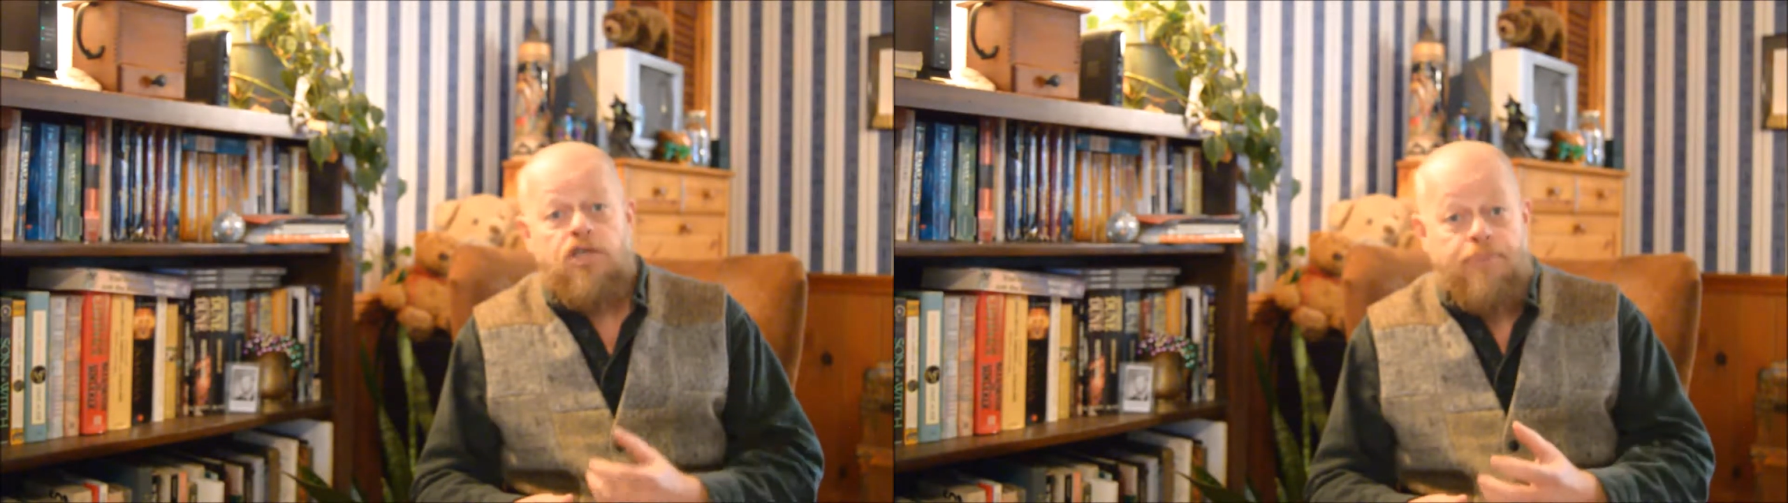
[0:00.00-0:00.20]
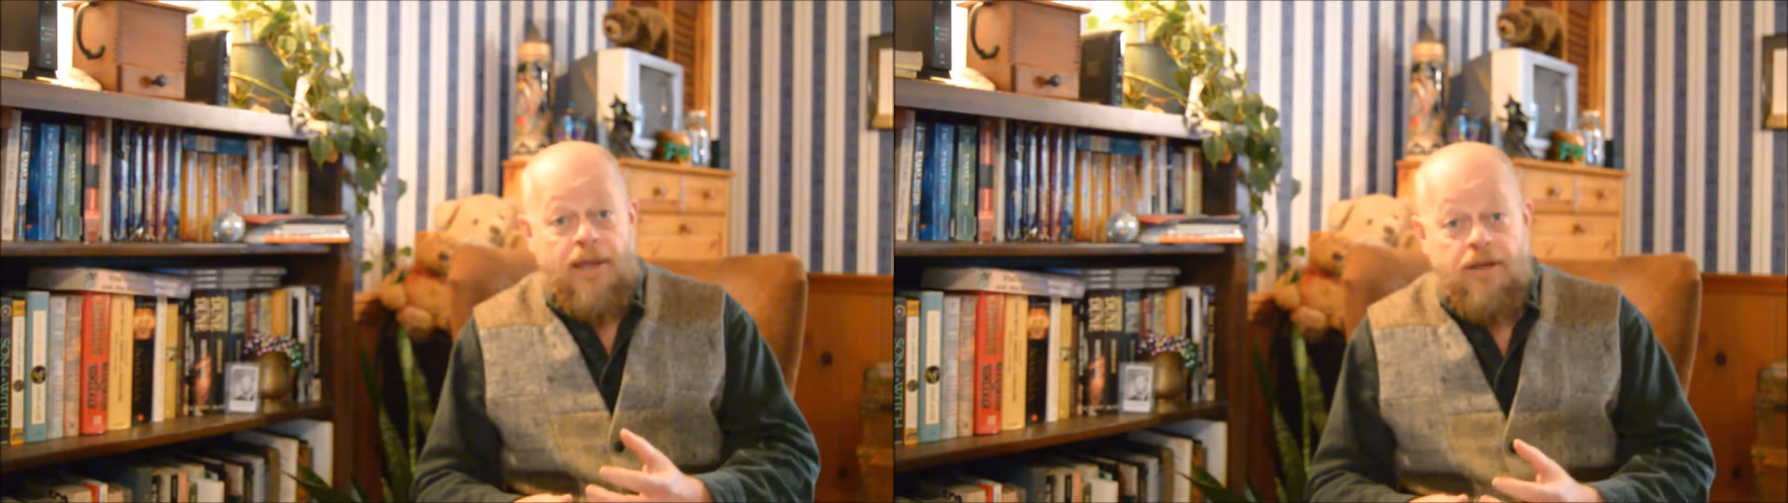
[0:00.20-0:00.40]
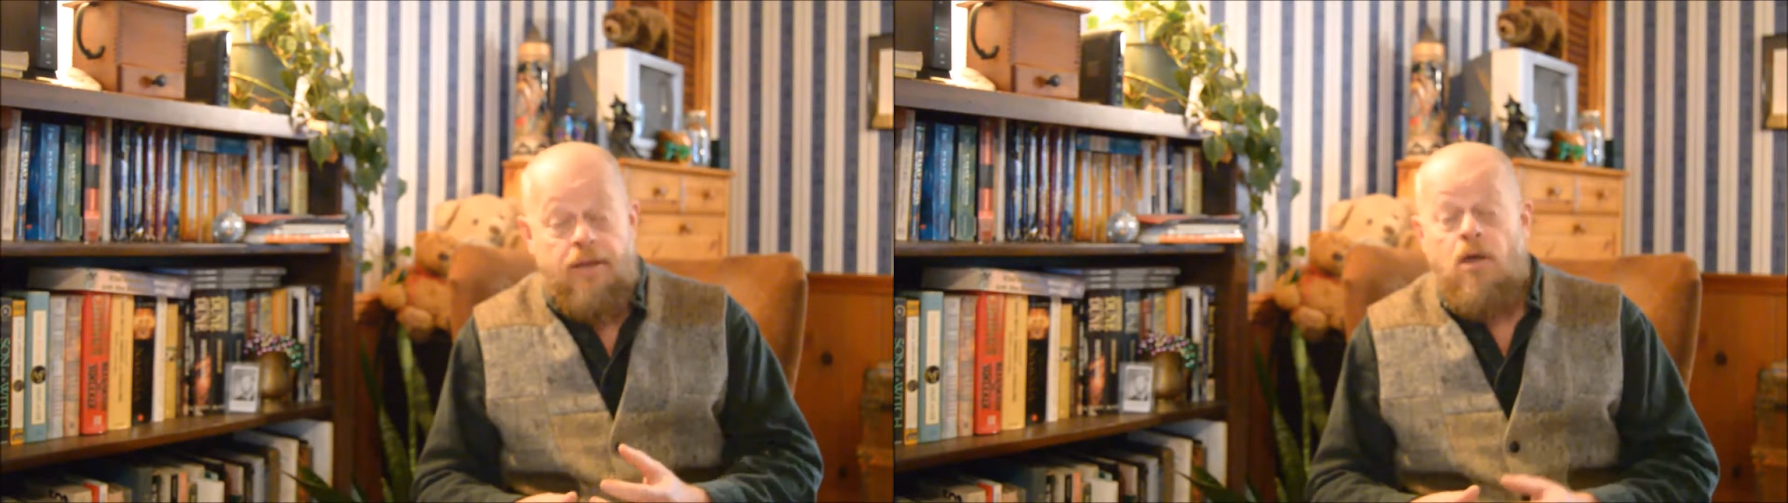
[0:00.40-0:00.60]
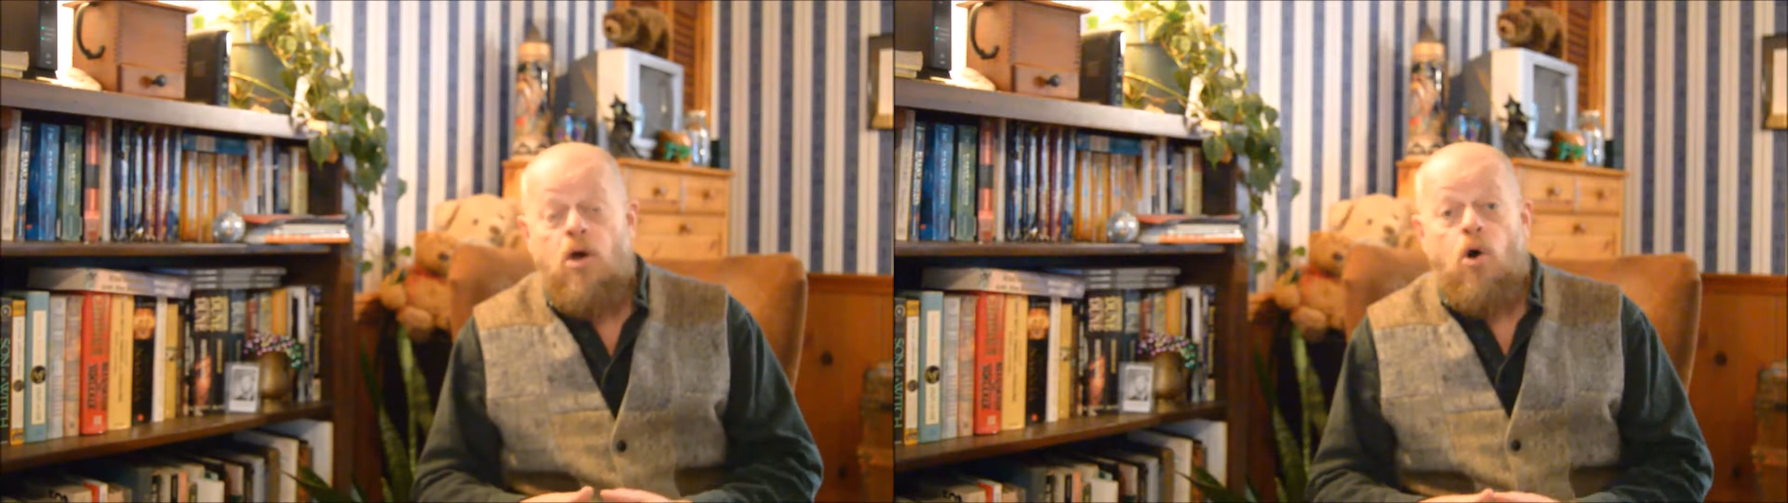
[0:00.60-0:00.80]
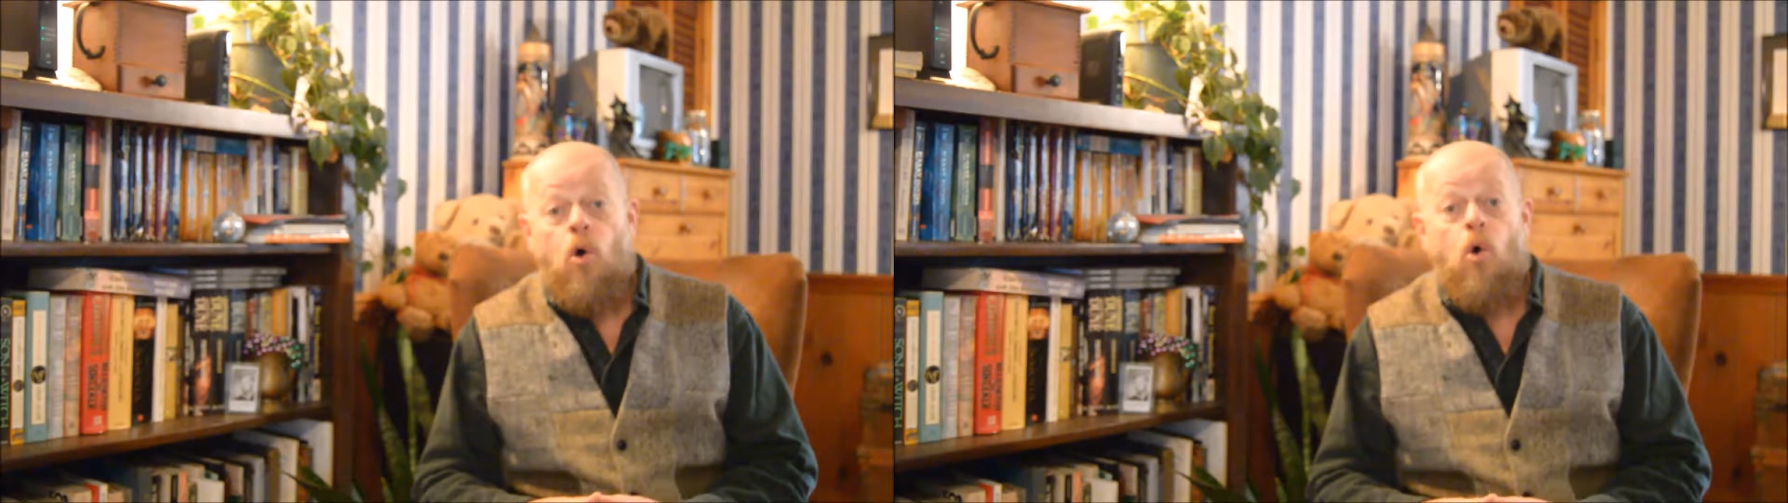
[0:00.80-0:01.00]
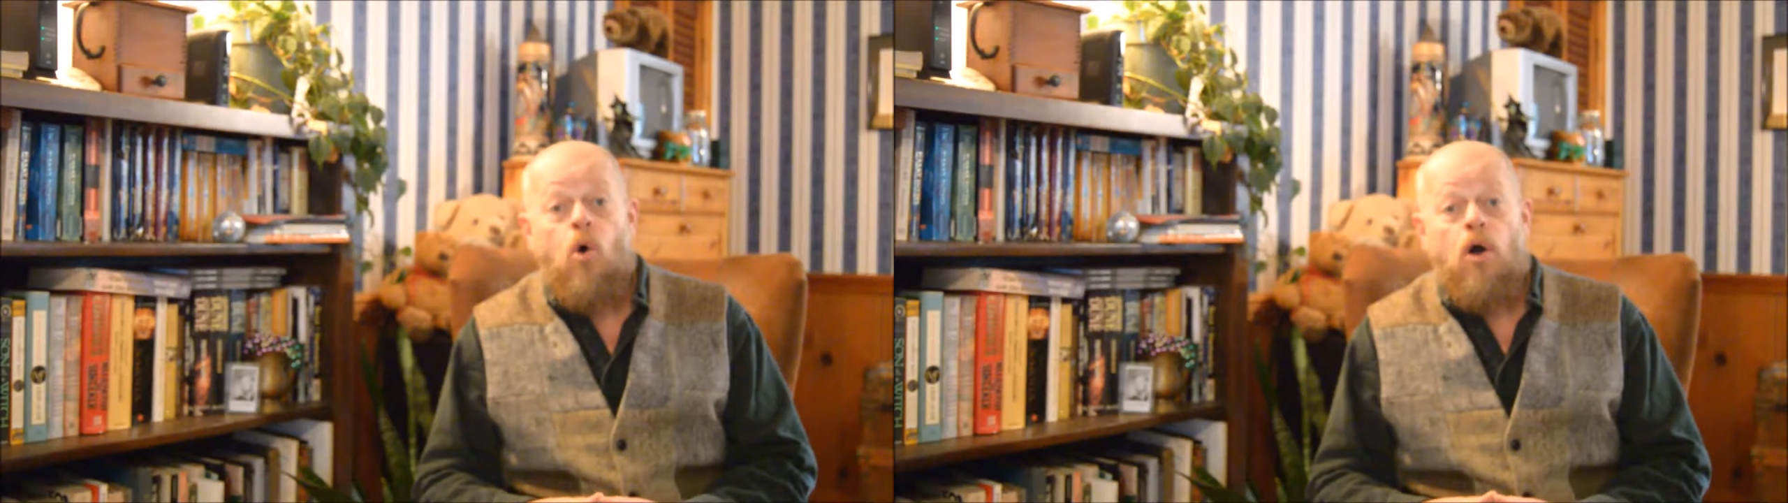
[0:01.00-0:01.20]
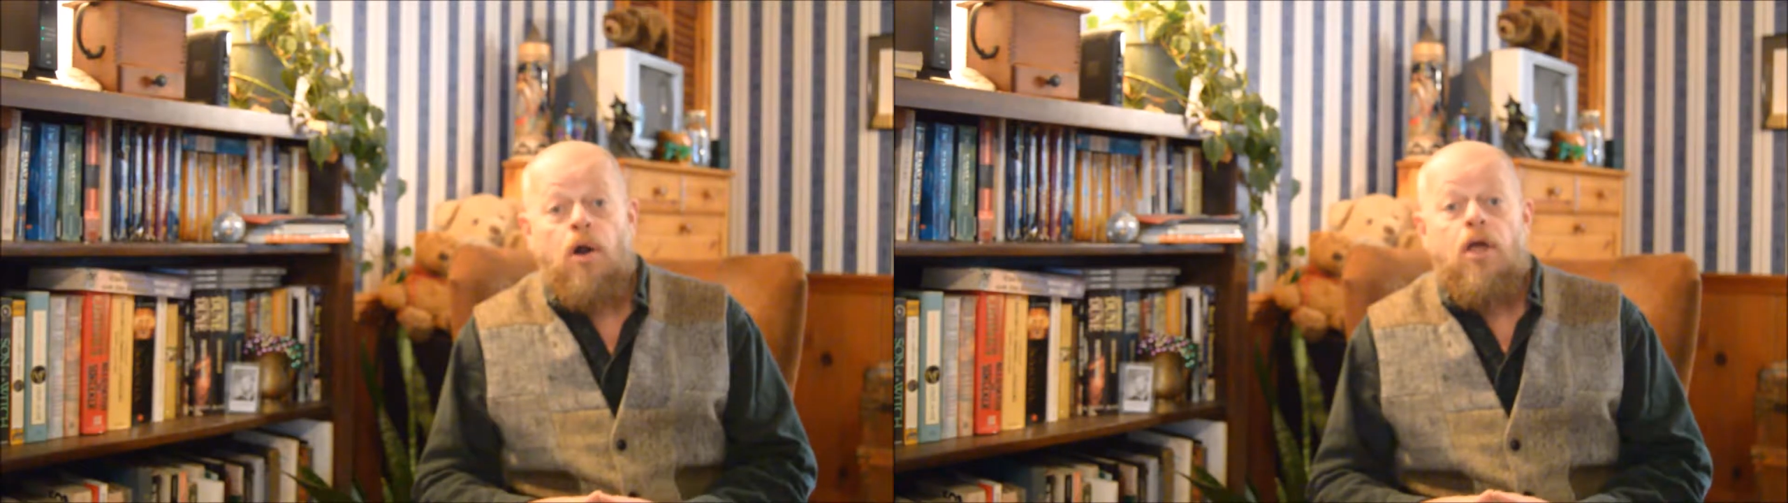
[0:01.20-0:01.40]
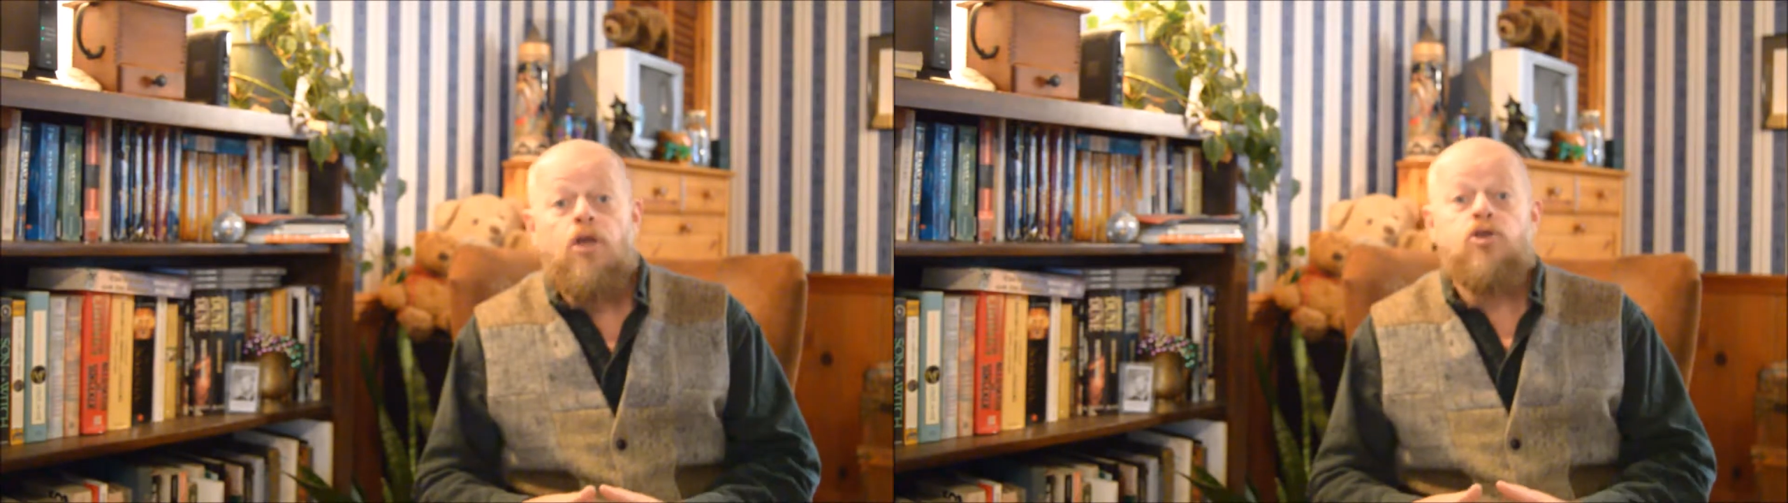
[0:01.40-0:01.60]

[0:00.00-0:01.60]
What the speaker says: spending, or